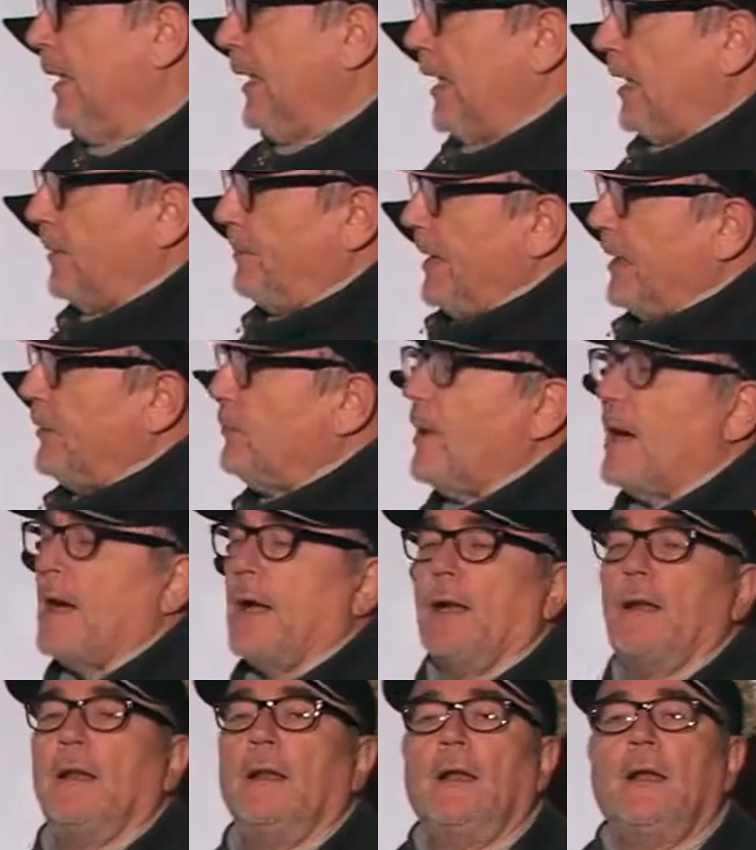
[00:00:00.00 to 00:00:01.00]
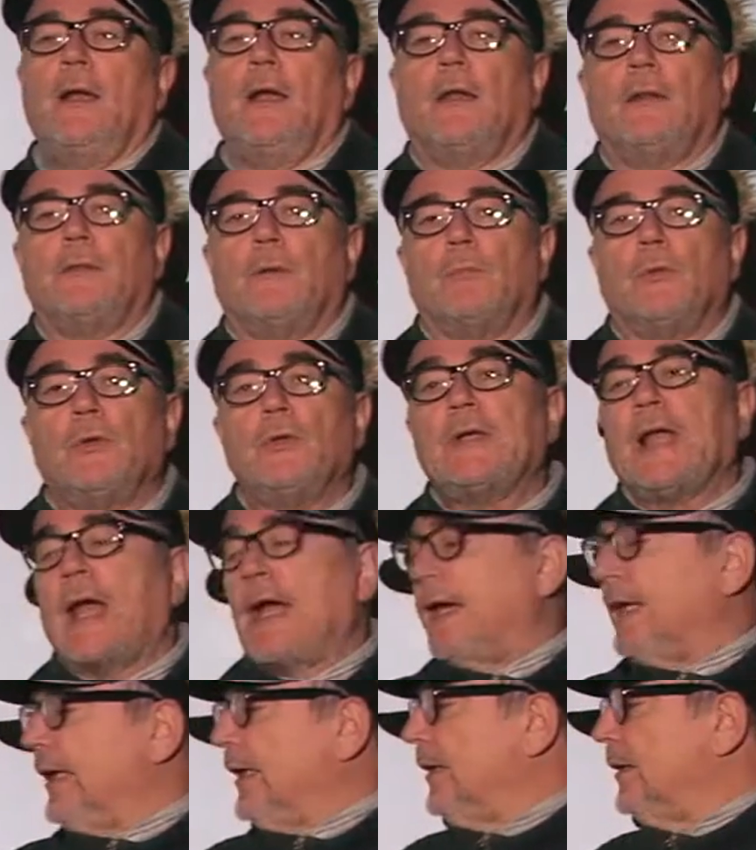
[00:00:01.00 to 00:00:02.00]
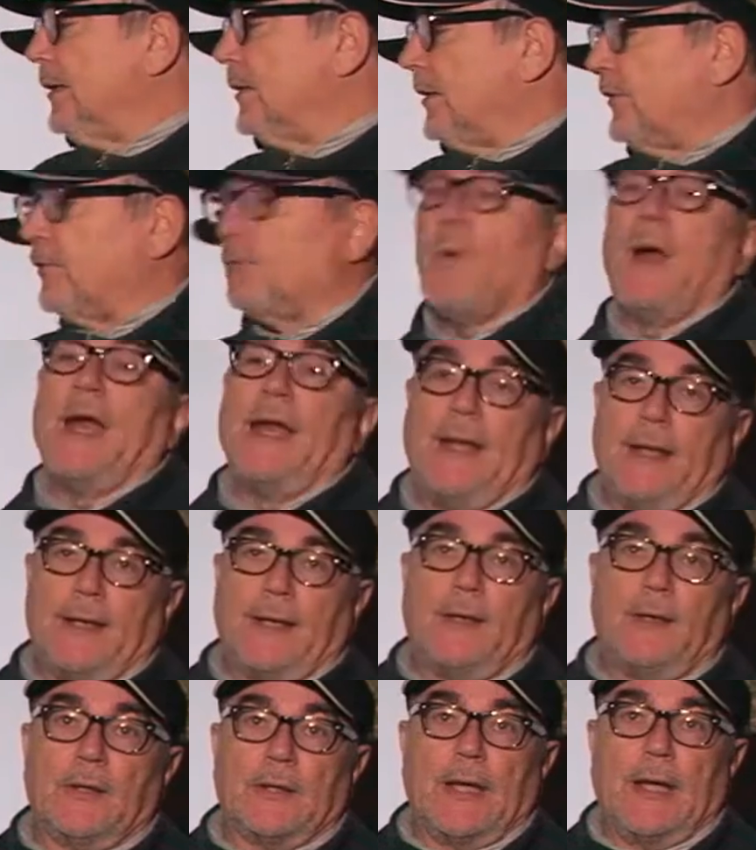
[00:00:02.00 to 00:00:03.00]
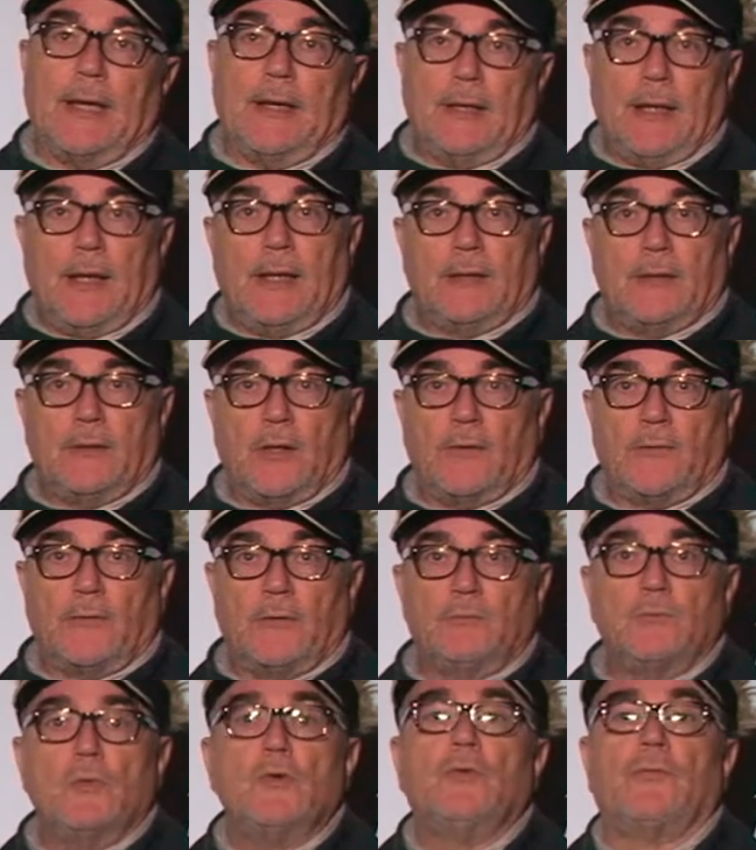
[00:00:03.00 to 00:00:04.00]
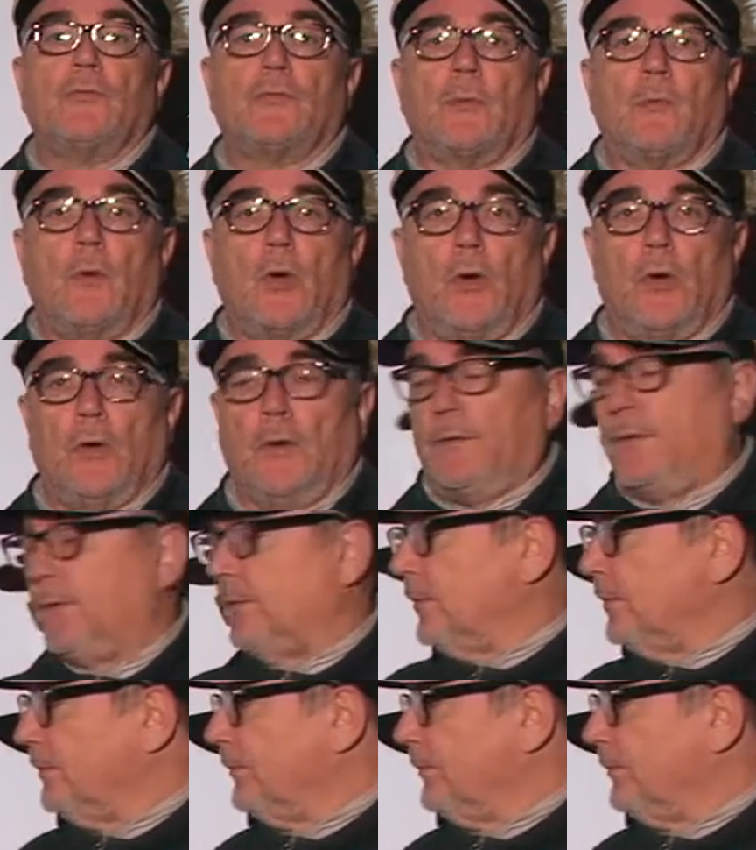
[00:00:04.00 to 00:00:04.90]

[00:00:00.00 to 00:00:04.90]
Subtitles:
And meanwhile, the blue guy here is waiting, okay, and doesn't move from Earth.